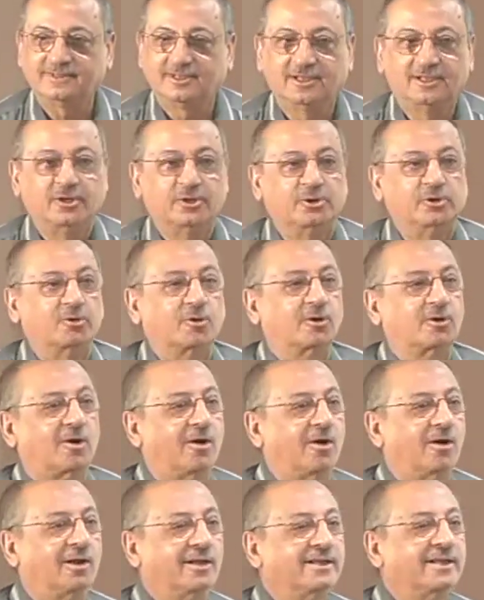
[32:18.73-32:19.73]
You will
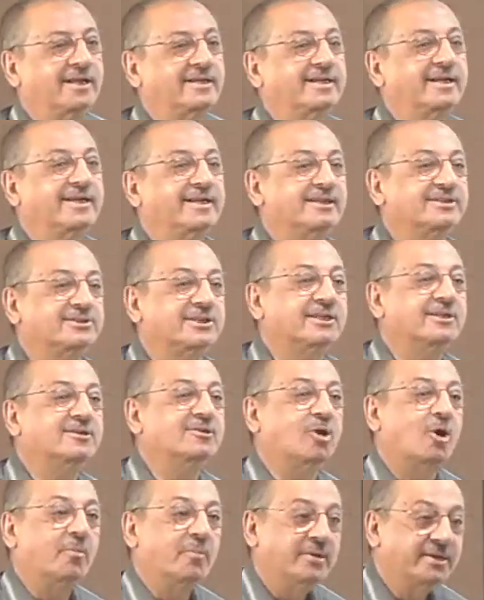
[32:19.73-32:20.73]
call that it is in
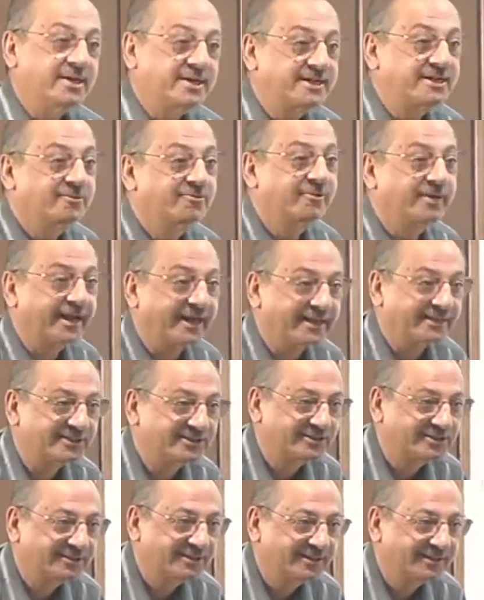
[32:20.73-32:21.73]
nominative
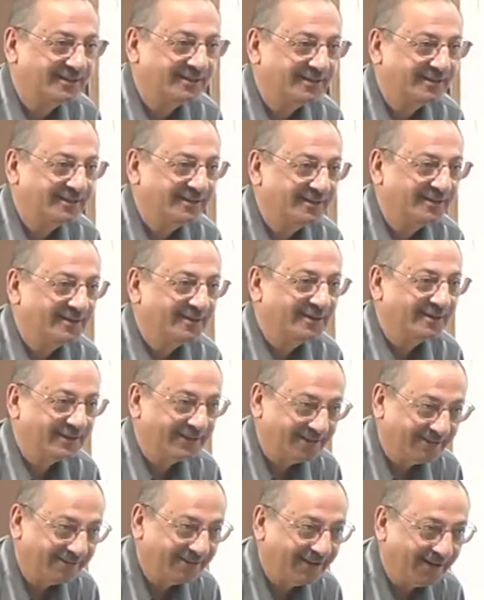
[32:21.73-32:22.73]
case.
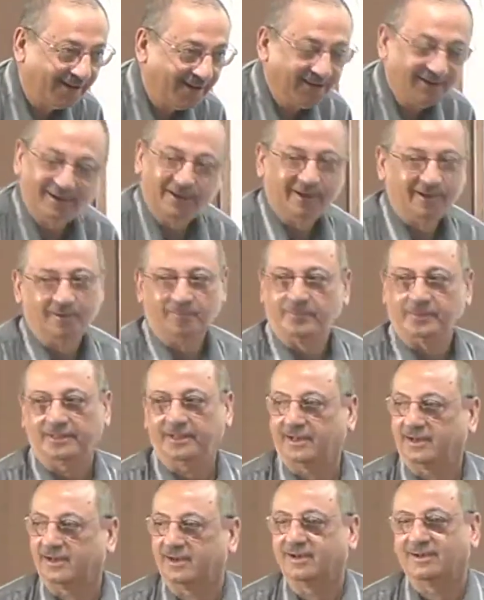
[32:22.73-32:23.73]

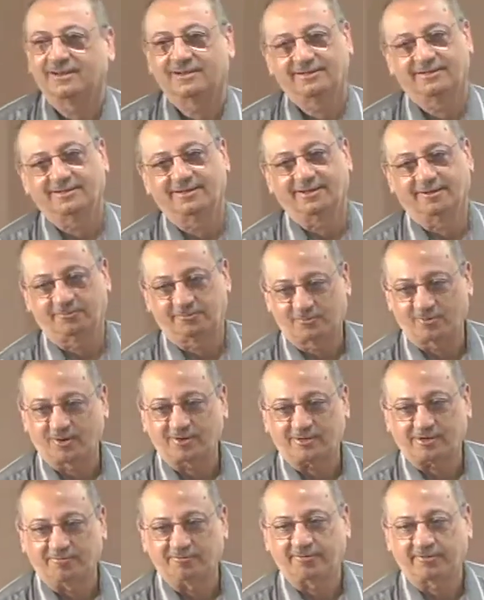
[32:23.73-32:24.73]
Brother, if you are
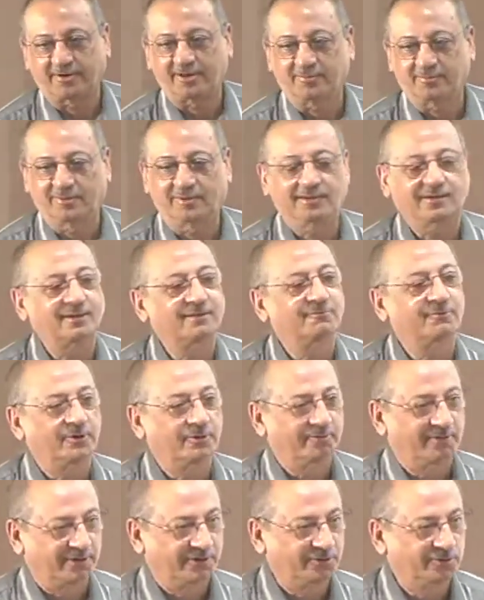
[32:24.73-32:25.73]
comfortable, we
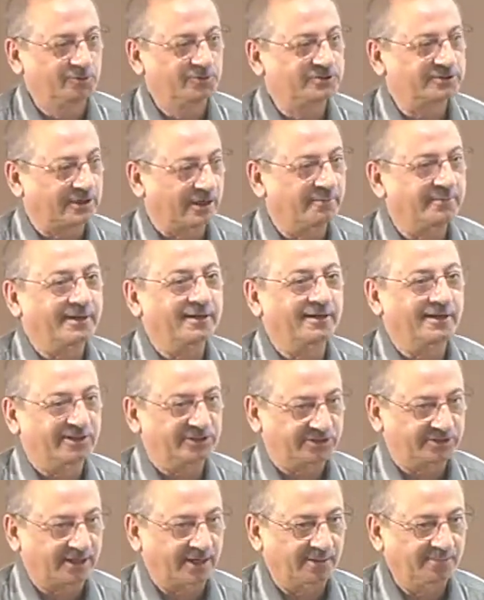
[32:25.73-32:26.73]
will use some English
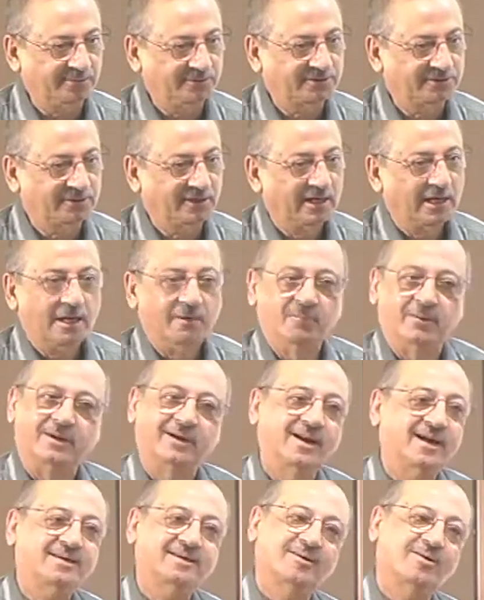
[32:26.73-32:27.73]
terms, but
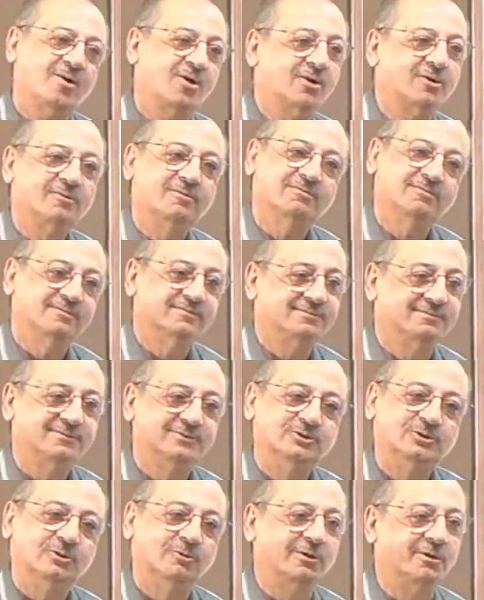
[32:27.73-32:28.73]
later on
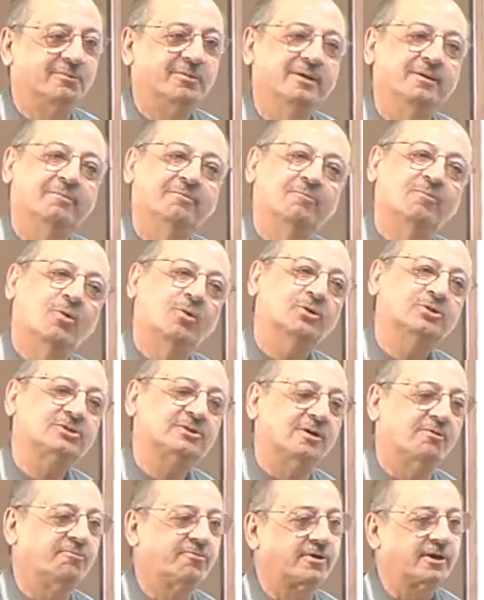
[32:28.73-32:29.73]
you will be most
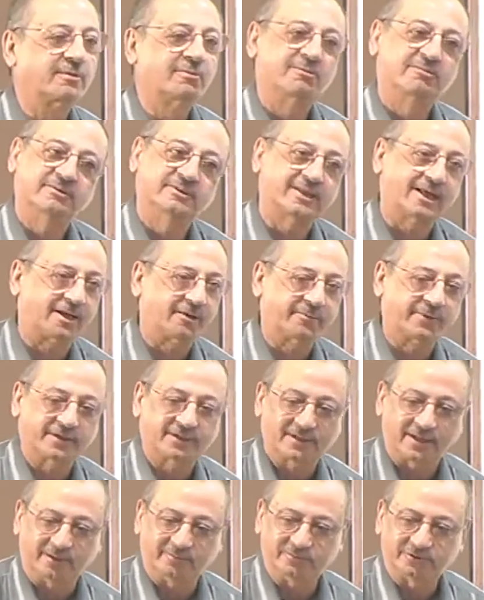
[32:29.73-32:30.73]
comfortable with Arabic
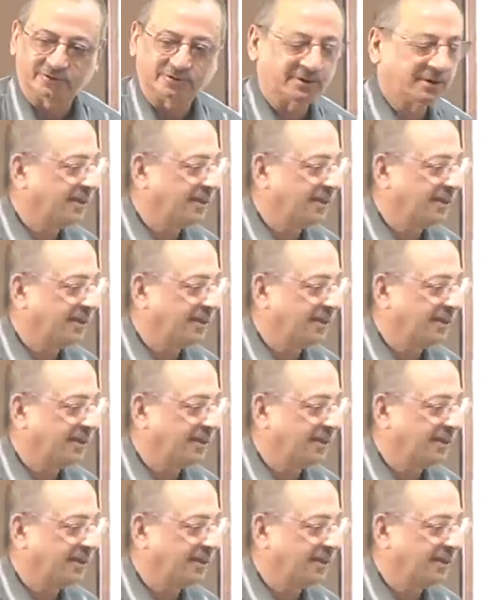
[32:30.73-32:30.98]
terms.